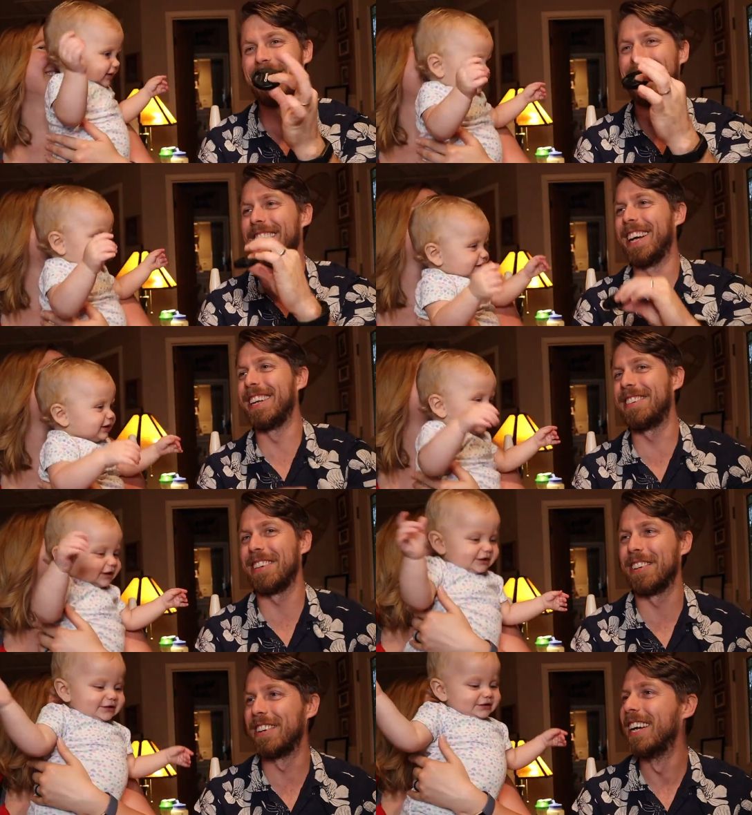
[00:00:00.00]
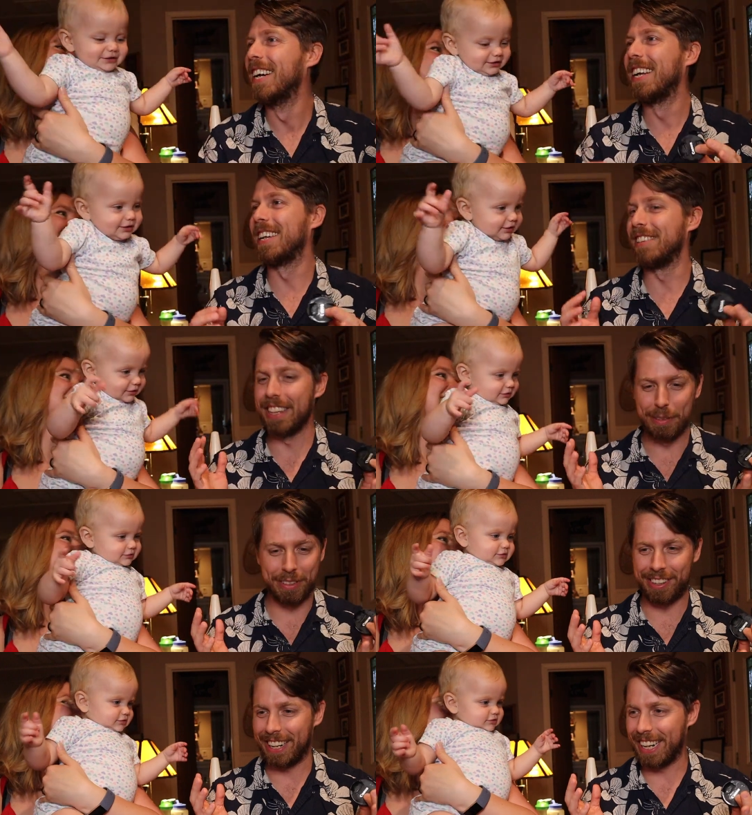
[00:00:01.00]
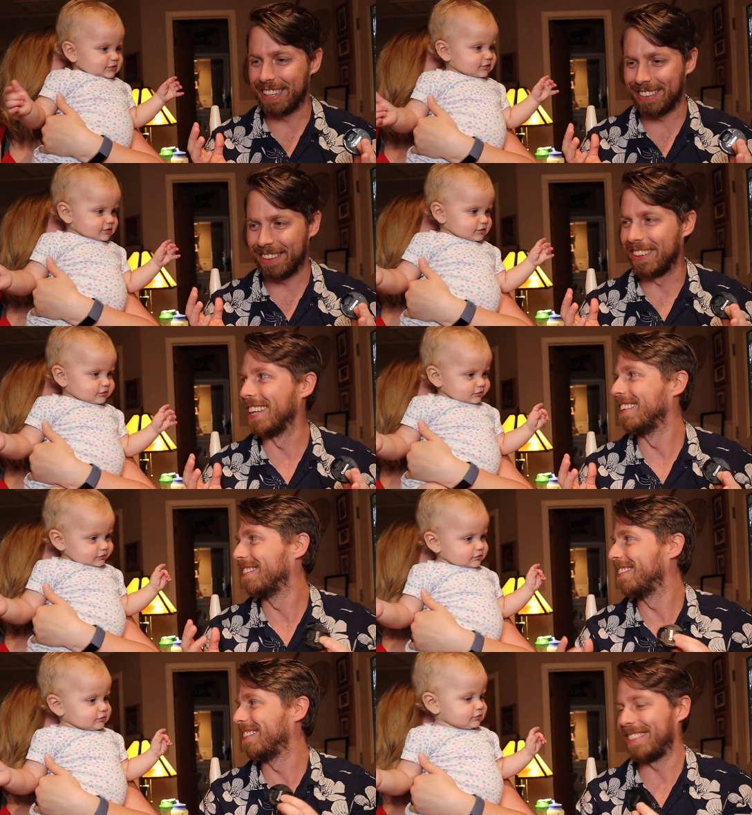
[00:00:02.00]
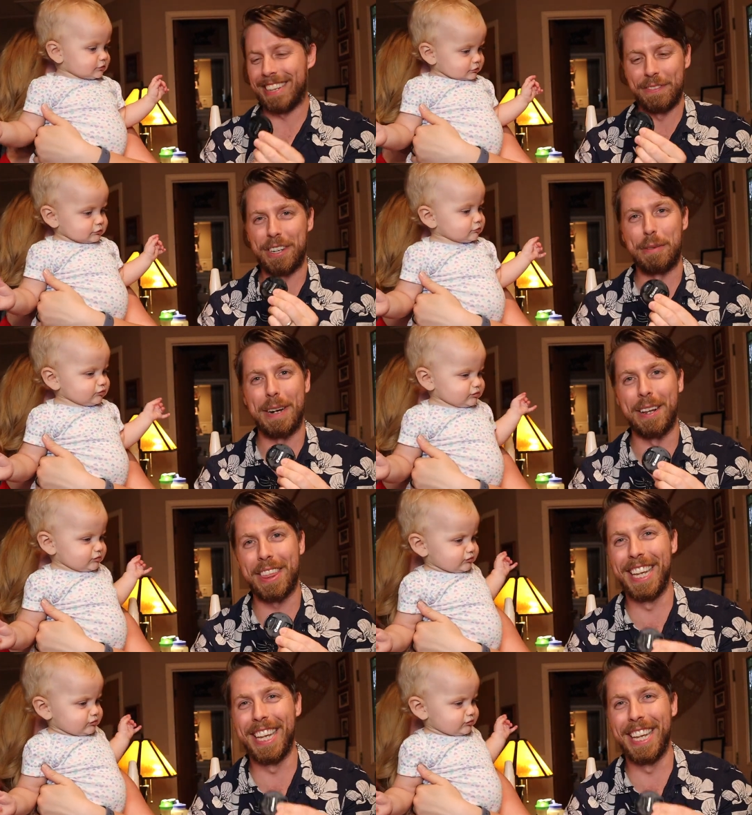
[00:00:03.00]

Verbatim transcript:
Speaker 1: she turned over and nothing was in her hands and I realized it was just stuffed in her mouth.